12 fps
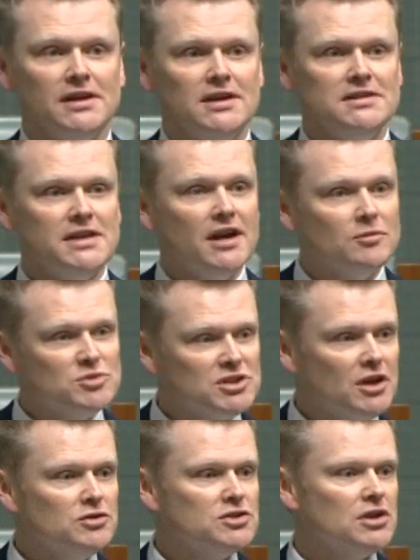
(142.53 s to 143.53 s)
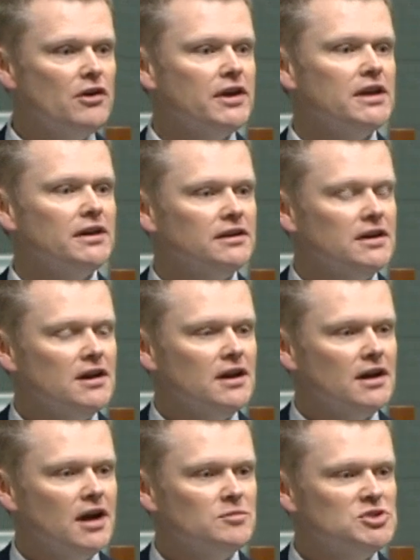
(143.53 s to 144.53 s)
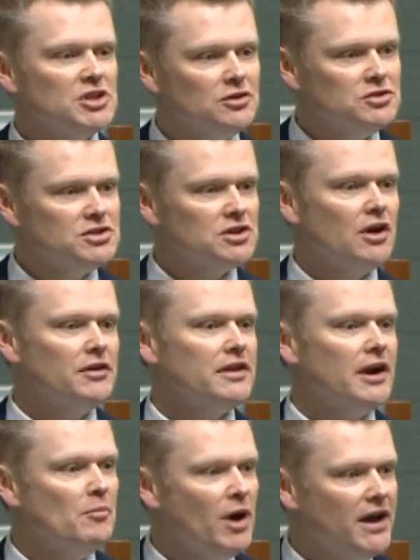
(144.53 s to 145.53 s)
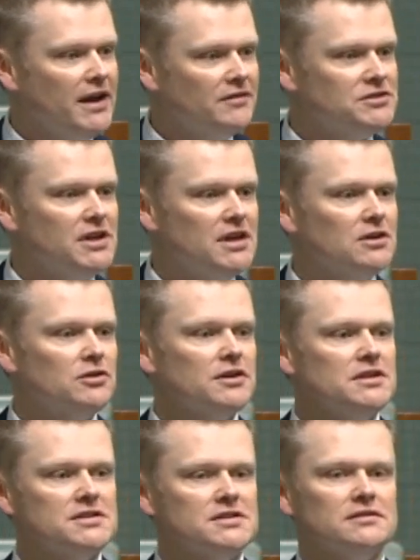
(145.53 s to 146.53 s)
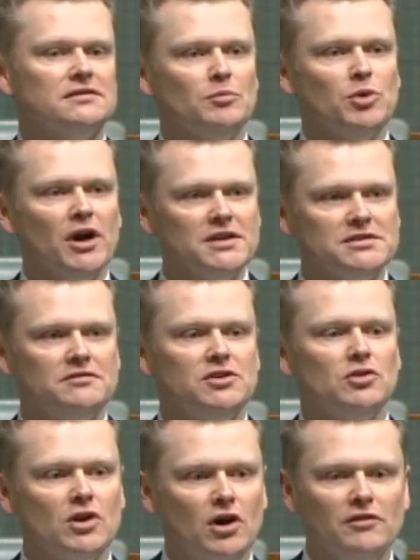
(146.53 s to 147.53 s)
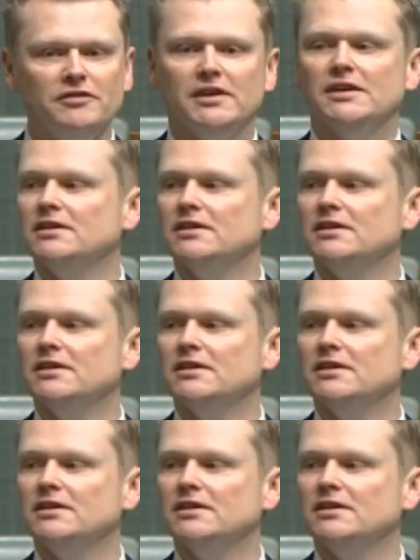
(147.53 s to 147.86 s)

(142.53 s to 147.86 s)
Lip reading: he said, I'm so sorry that I might have to increase the price of your coffee,